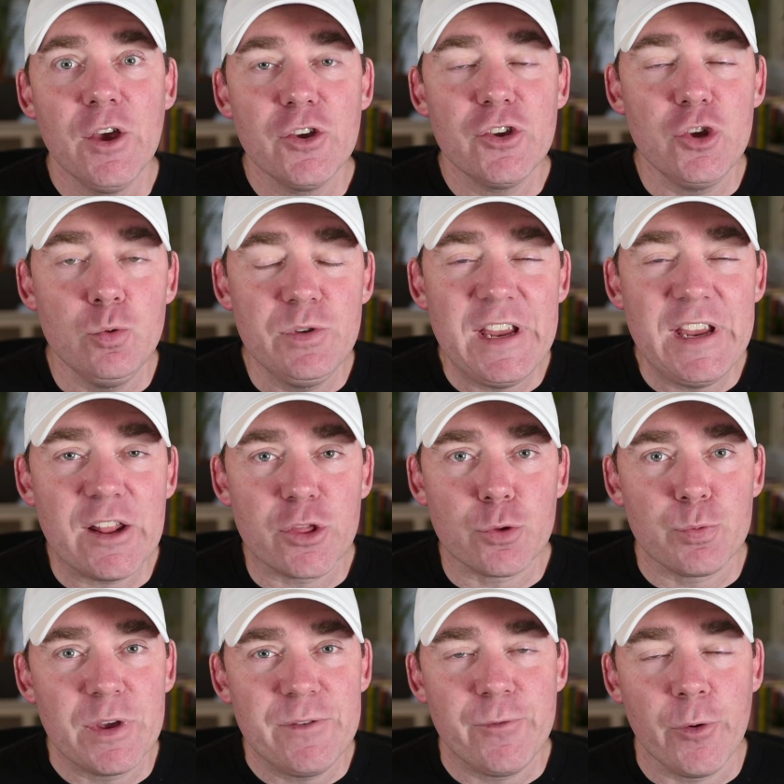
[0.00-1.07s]
You needed
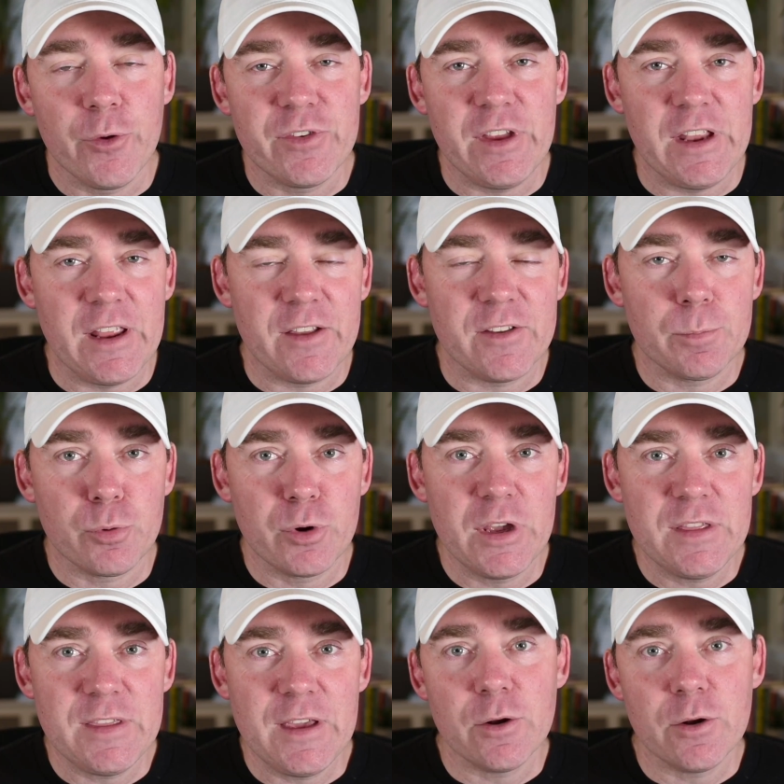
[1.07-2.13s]
3 full seatings,
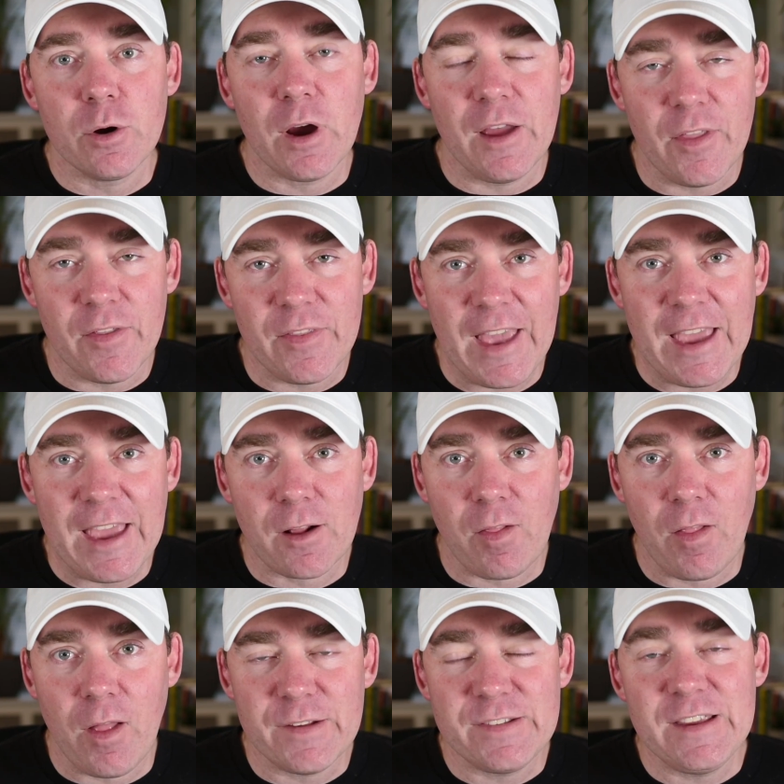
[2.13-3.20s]
pre-theater, and then the 8
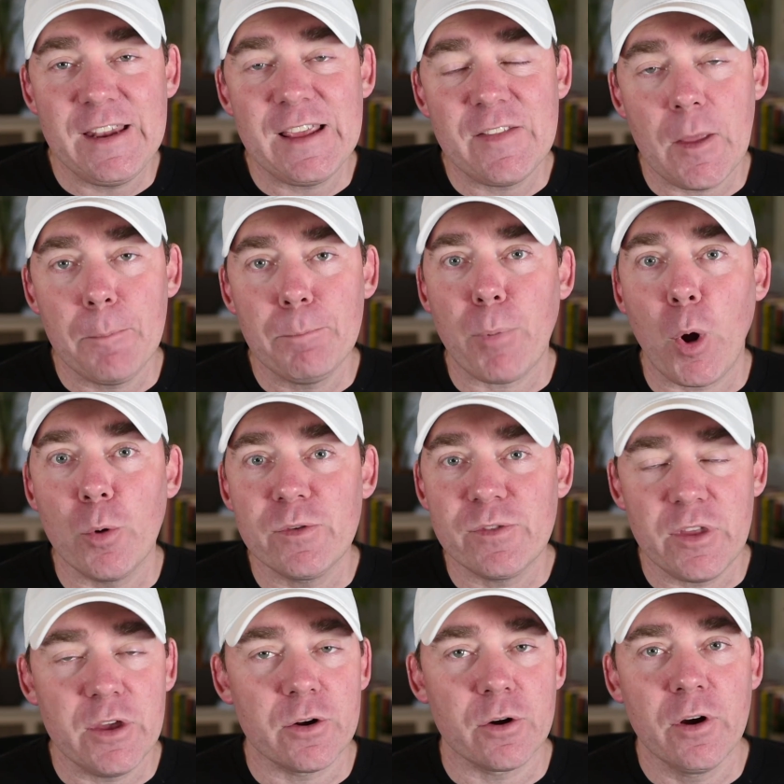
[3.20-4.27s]
o'clock seating, and then
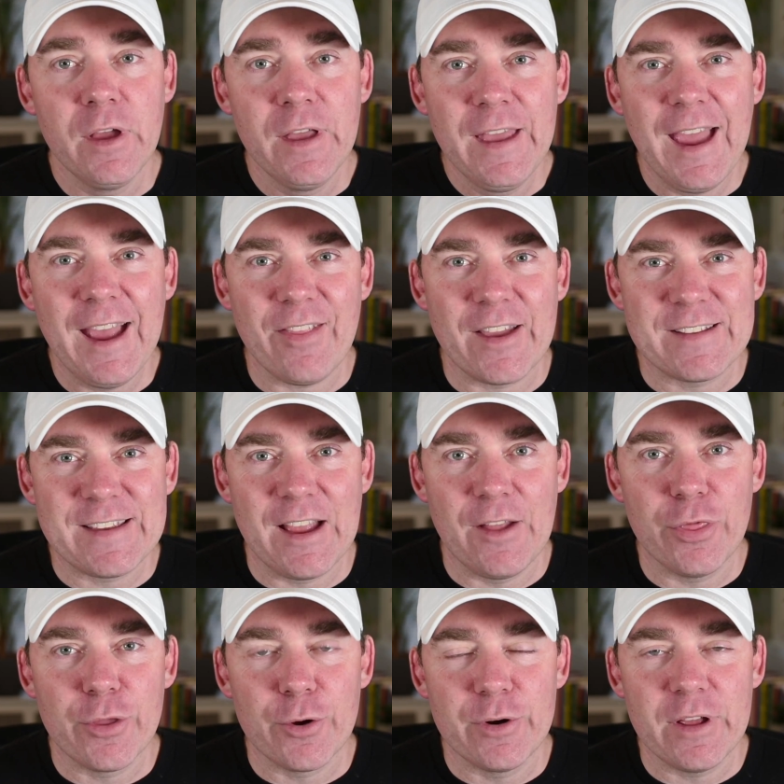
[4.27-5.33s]
post-theater at like
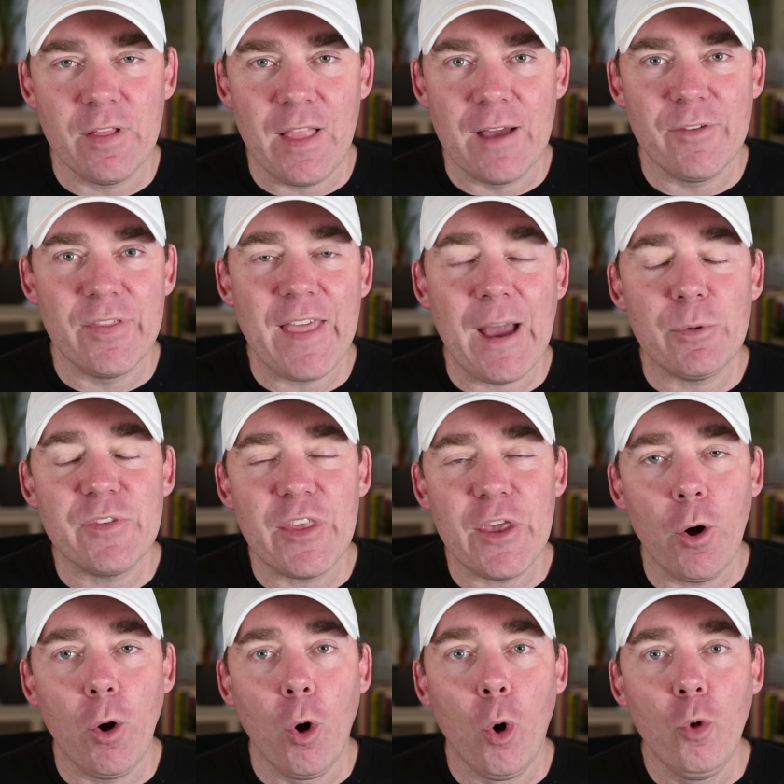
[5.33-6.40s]
10:30, 11. That was the
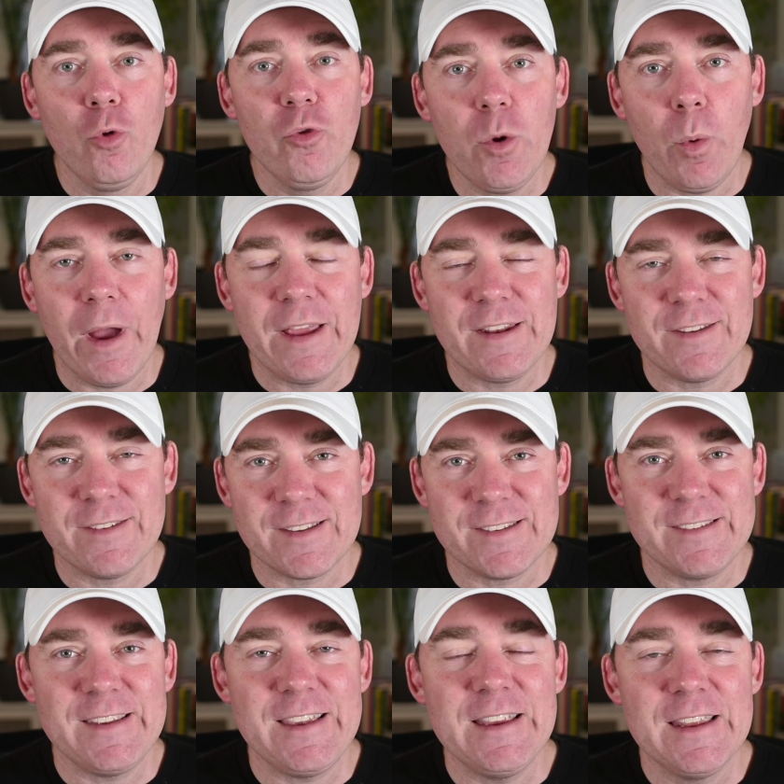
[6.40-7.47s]
only way to
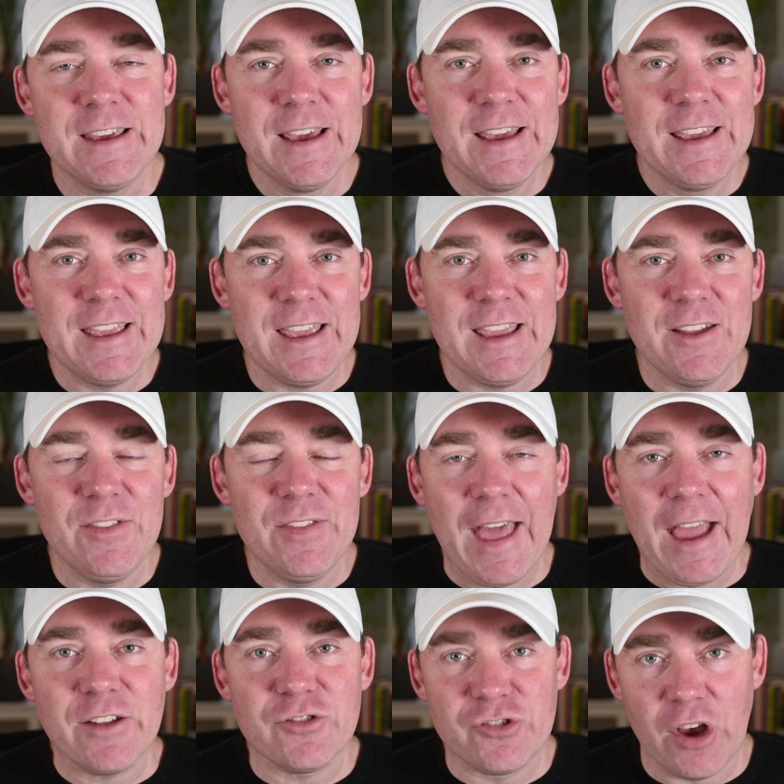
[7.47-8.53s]
succeed in
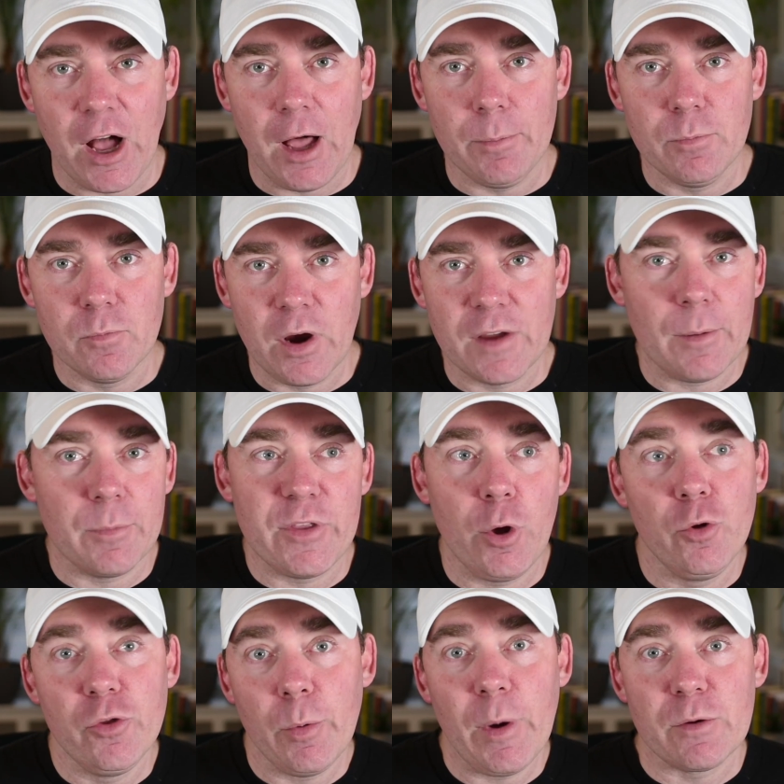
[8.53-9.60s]
that job, right? That was the
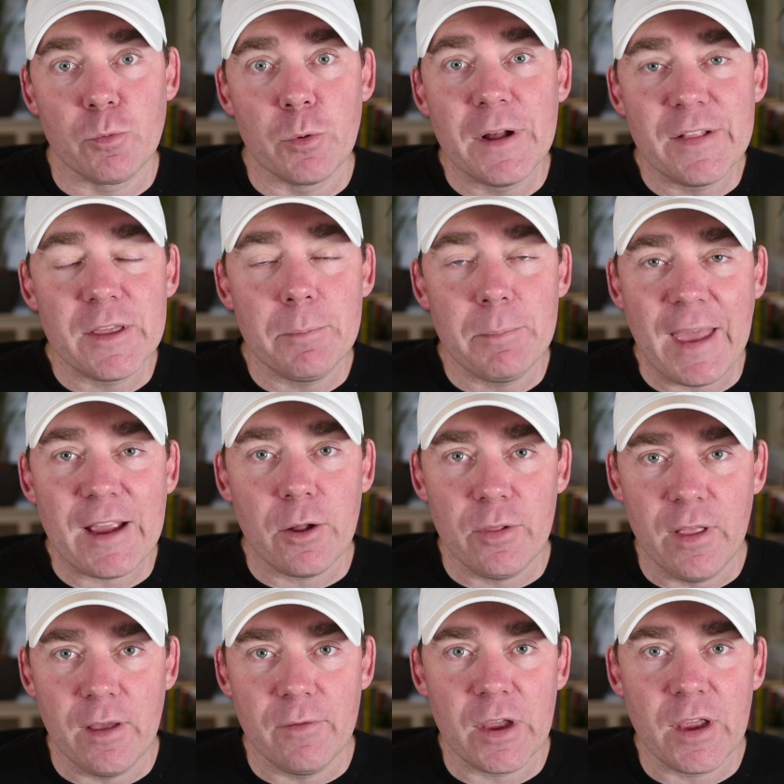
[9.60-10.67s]
only way to really make a
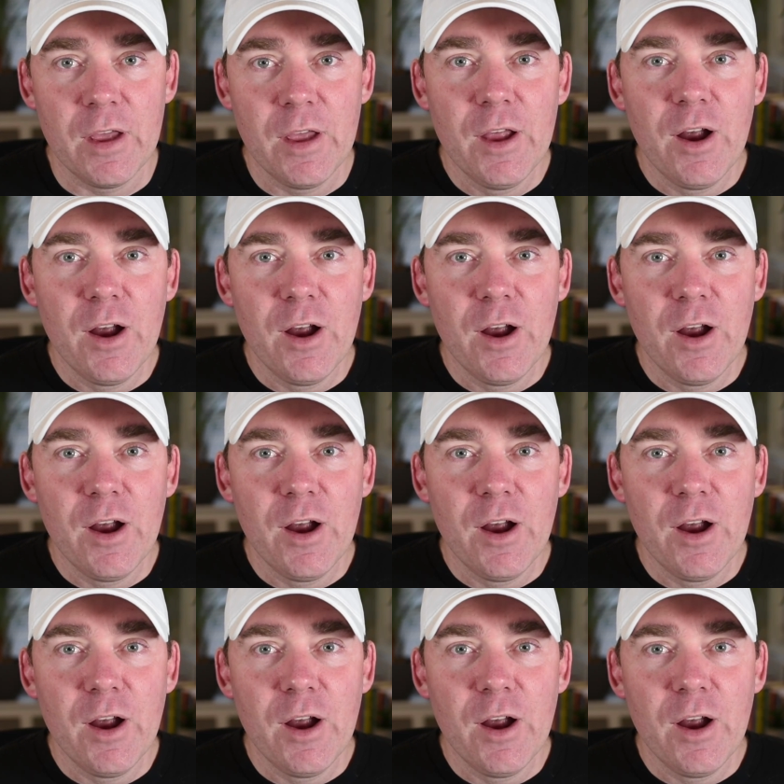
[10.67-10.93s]
living.